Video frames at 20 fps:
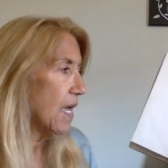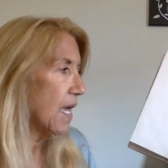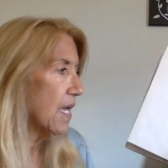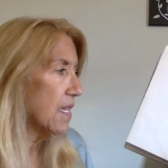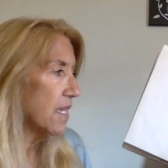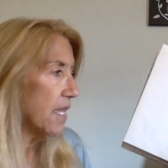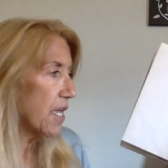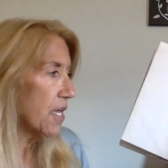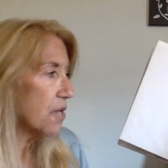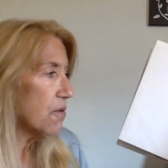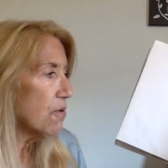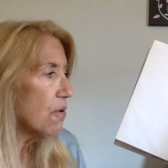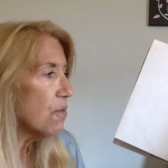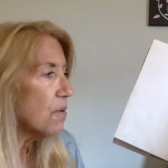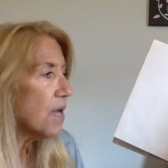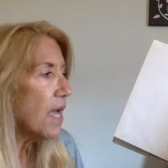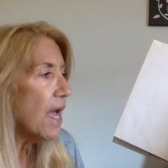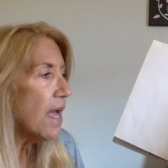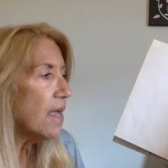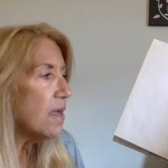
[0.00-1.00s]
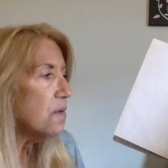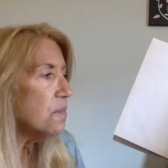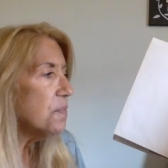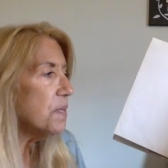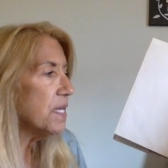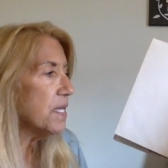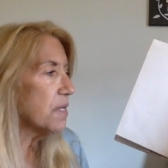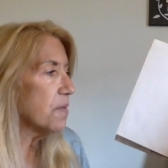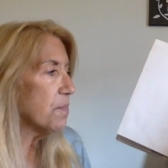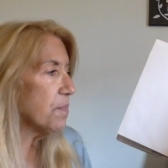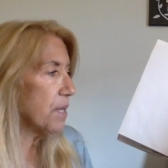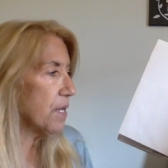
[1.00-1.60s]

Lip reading: I like croquet and peanut